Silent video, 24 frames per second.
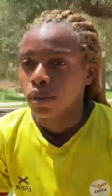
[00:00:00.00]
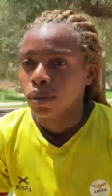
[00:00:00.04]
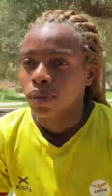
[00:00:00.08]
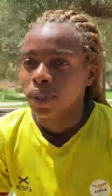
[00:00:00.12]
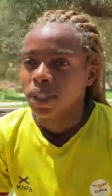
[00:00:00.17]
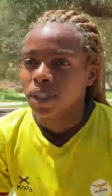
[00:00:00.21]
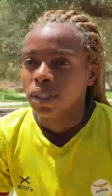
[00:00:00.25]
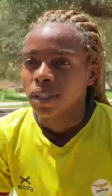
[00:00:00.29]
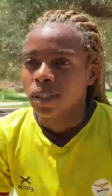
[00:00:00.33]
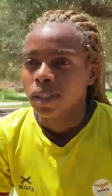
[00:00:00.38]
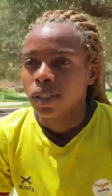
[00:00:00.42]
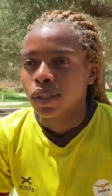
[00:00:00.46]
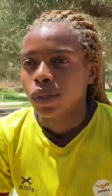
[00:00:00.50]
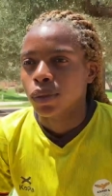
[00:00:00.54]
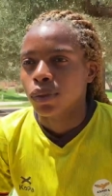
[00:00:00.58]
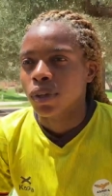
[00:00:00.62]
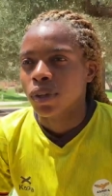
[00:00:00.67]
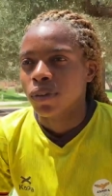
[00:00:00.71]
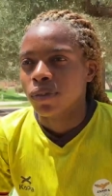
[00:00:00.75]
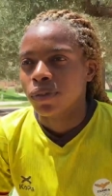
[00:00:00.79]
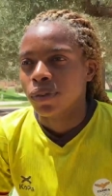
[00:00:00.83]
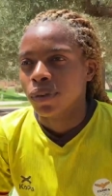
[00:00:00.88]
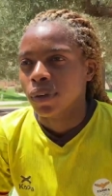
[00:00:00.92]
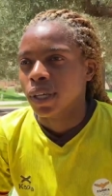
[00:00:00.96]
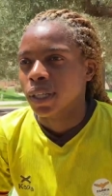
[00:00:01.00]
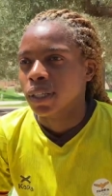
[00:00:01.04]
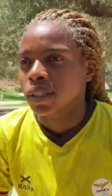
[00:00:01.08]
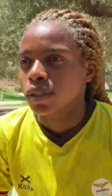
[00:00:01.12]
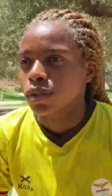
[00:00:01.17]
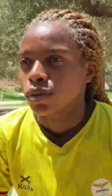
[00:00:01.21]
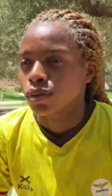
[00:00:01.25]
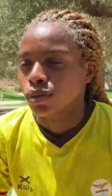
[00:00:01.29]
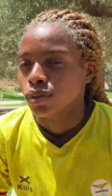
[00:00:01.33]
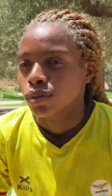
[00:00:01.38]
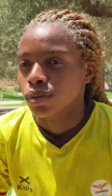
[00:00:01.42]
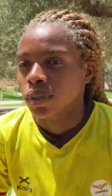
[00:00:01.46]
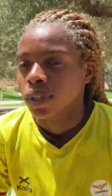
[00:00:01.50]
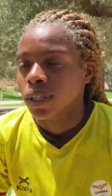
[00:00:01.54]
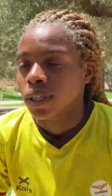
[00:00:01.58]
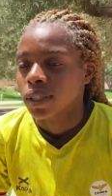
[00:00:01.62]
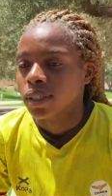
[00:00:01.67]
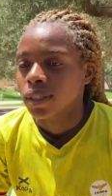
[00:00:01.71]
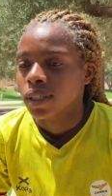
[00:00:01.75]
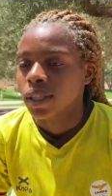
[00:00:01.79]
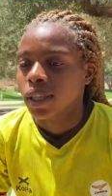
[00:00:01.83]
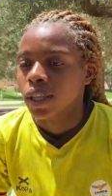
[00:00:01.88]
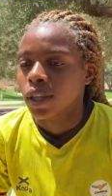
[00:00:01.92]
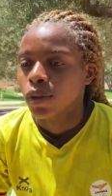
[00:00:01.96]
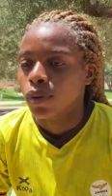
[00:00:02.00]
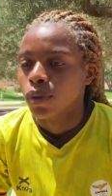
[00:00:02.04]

we're just looking forward to getting the